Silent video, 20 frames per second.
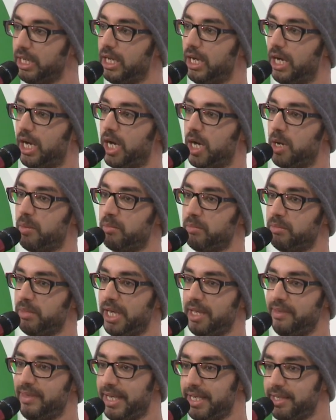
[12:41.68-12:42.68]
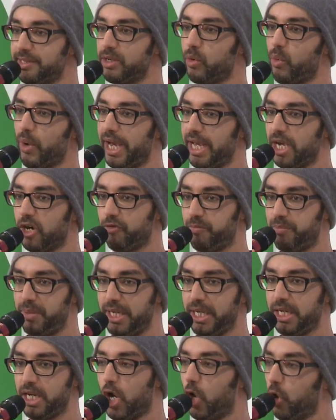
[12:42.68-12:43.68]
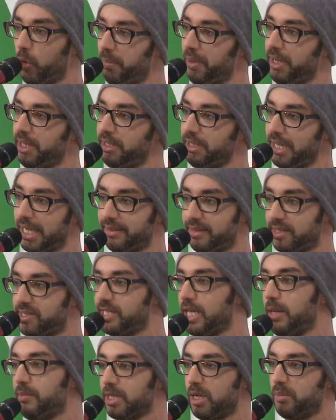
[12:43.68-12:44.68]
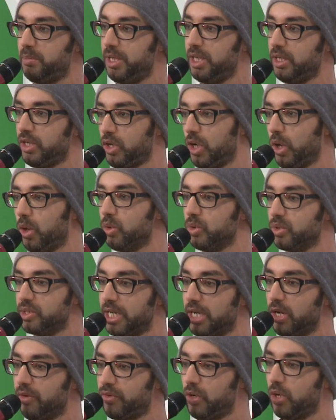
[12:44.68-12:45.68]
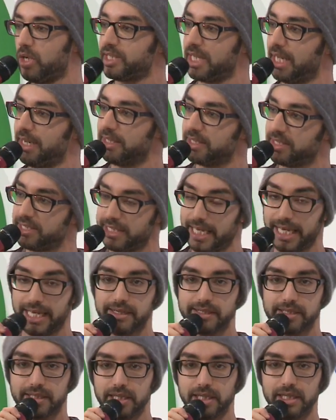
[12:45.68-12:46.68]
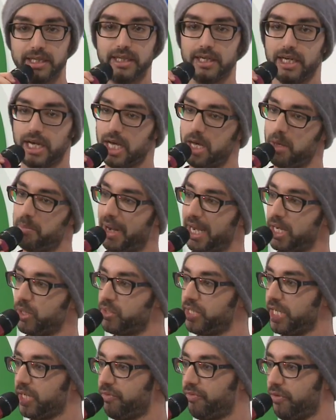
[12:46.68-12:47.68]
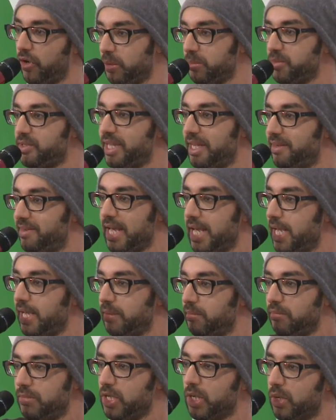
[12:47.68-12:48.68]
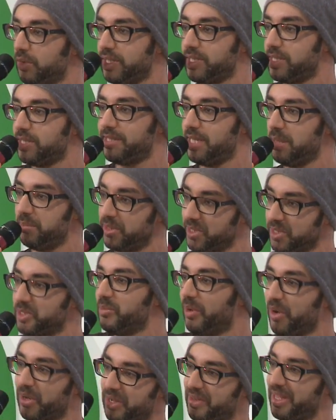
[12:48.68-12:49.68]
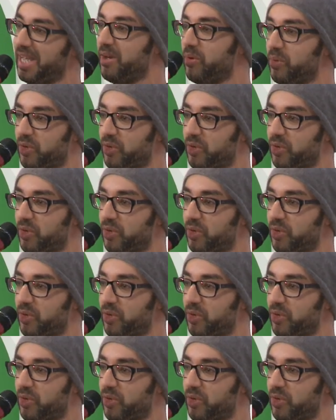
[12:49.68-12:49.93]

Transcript: And there is a way of being open at the same time being closed. I, of course, understand biotech firms that they, you know, this is their business model. They're